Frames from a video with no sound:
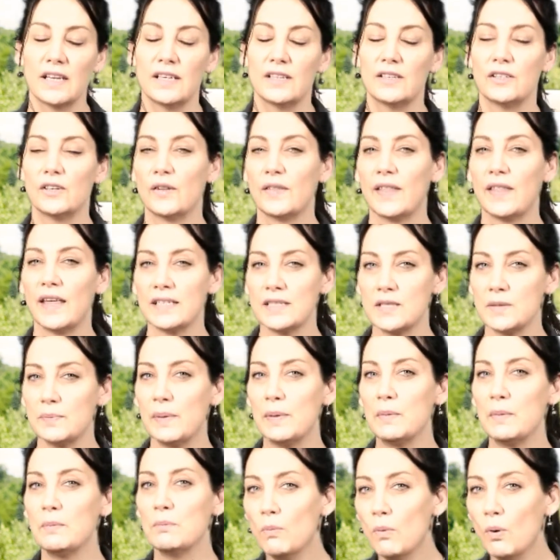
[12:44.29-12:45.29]
There has to
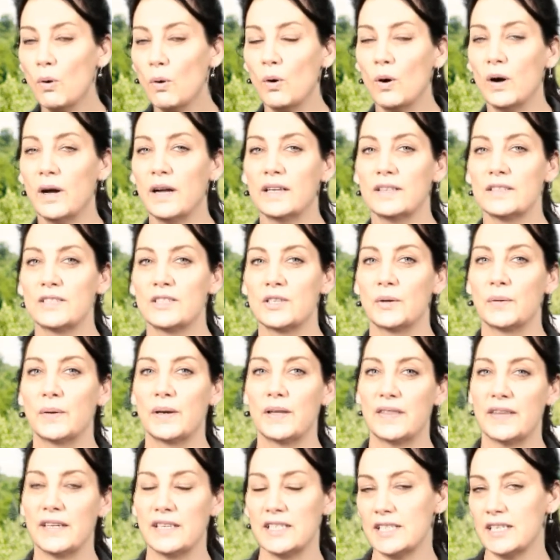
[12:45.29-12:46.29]
be more to
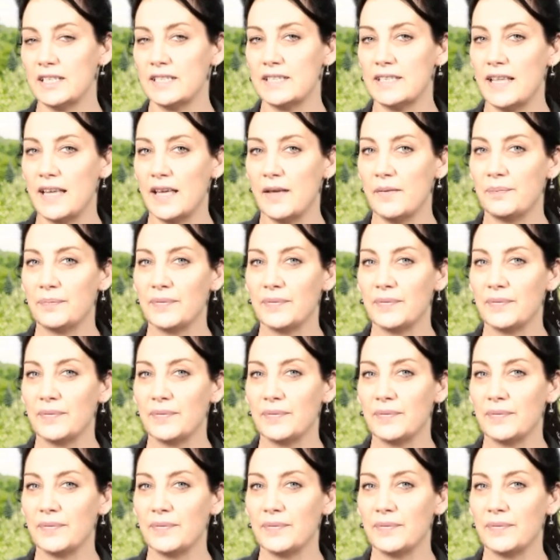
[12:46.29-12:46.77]
it than just that.